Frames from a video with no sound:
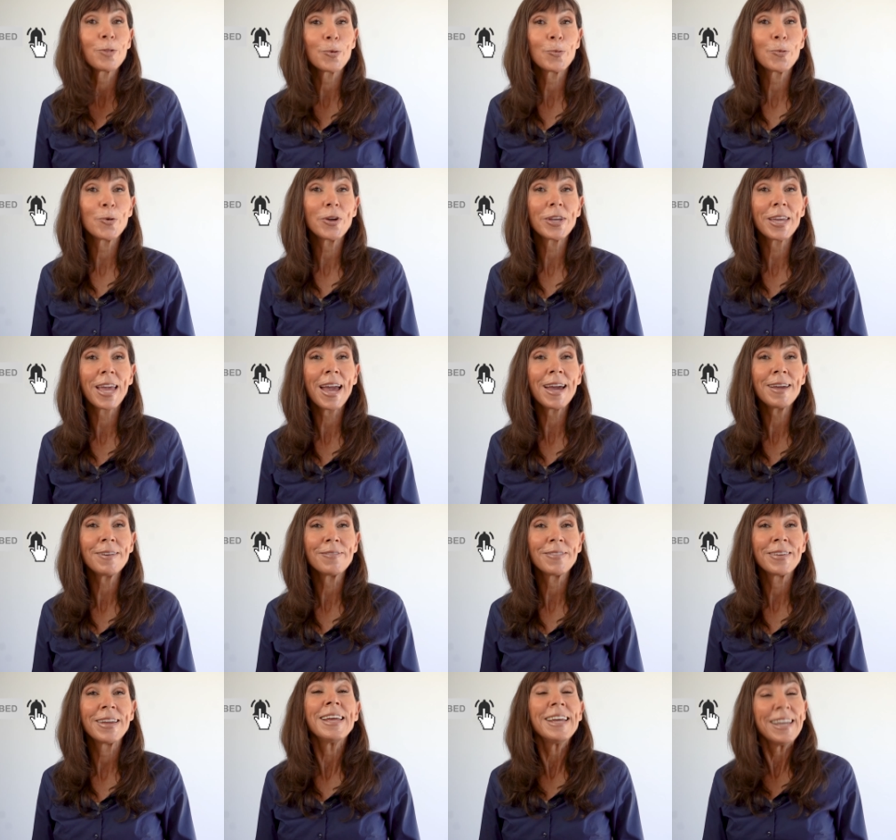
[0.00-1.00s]
the workout,
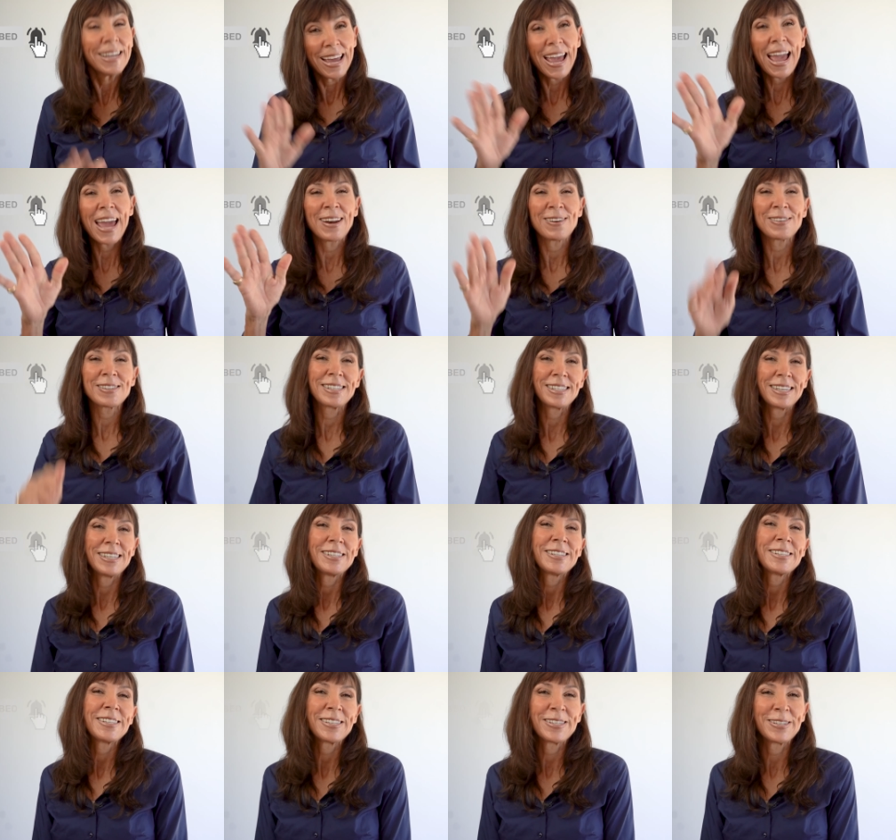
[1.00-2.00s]
and I'll see
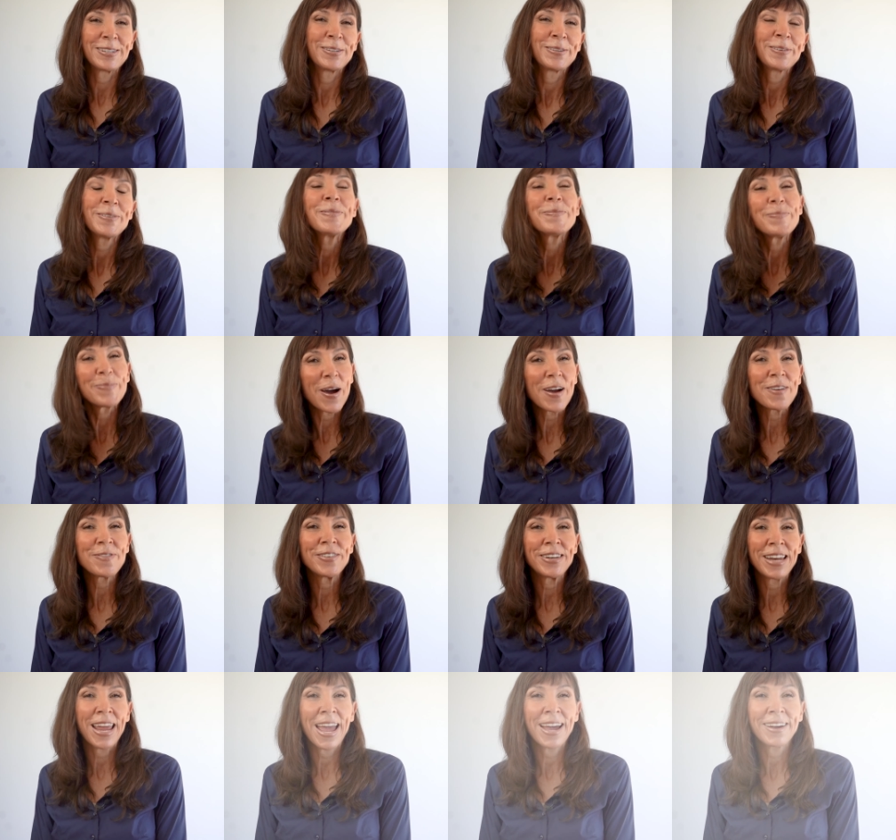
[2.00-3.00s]
you soon. Bye
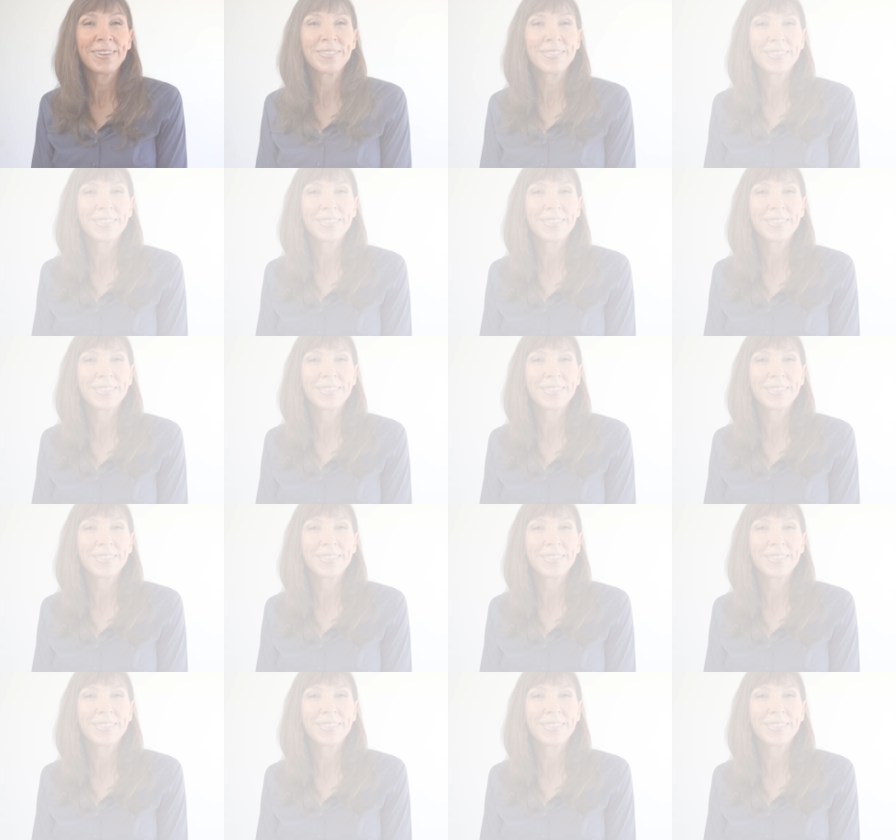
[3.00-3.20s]
for now.